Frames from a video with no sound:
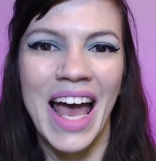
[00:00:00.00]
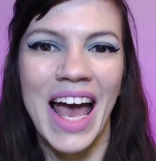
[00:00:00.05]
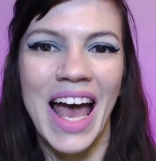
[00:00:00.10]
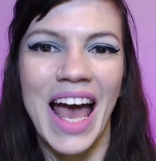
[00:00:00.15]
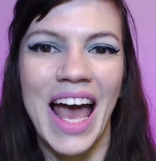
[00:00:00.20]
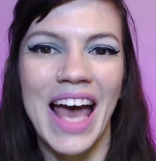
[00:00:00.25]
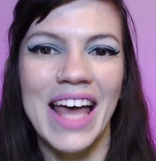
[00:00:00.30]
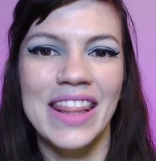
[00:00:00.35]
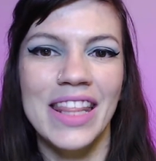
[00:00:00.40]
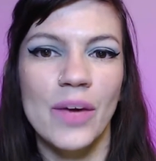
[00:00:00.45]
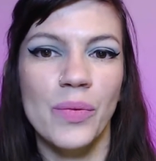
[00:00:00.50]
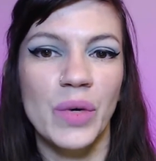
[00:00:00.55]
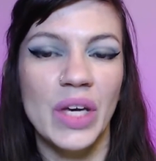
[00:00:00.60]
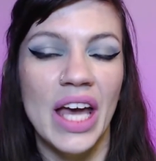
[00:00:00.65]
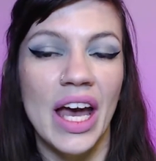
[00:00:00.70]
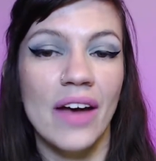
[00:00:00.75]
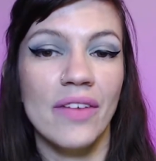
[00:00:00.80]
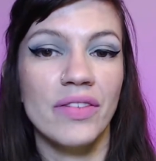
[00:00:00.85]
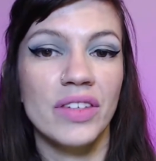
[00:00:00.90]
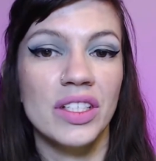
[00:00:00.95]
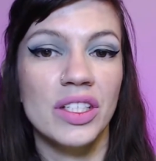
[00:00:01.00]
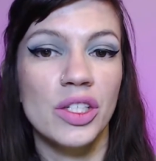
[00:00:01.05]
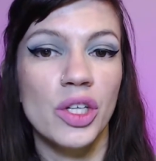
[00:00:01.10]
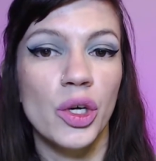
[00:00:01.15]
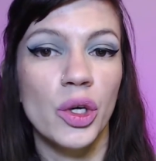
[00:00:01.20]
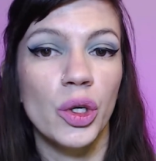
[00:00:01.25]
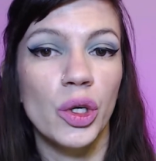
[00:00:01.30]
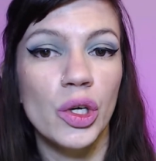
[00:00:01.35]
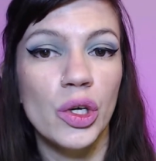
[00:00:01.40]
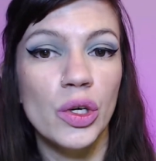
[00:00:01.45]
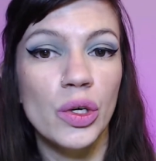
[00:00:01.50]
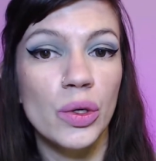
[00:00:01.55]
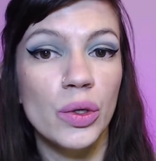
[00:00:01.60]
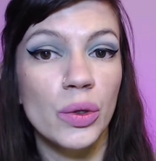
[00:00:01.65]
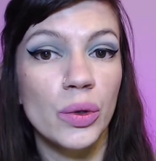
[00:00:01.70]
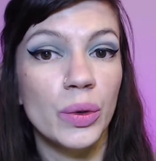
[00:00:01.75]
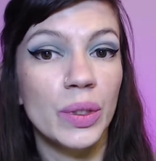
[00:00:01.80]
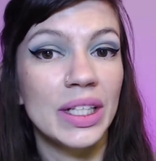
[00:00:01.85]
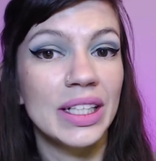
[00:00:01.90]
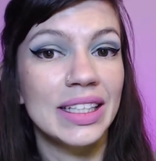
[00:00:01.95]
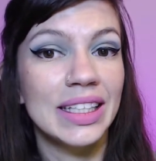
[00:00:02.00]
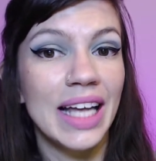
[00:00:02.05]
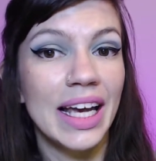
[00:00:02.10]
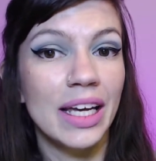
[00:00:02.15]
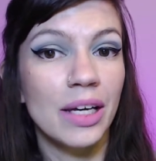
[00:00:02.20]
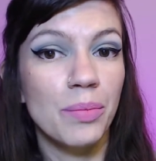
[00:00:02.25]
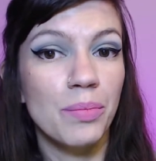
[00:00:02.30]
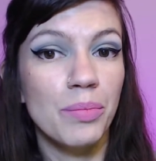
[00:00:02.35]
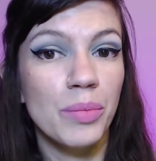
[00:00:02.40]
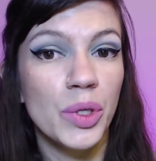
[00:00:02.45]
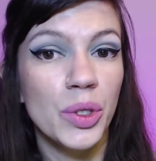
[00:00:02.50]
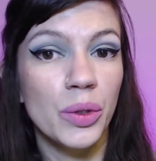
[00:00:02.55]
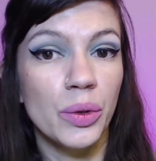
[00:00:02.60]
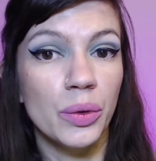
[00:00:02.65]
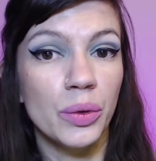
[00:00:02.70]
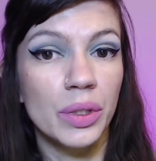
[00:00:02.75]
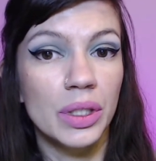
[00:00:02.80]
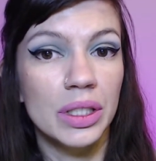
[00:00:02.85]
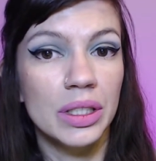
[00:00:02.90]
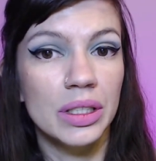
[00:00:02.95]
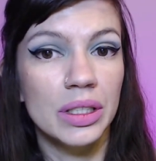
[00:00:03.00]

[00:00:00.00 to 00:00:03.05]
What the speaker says: And then we have this oo like moon,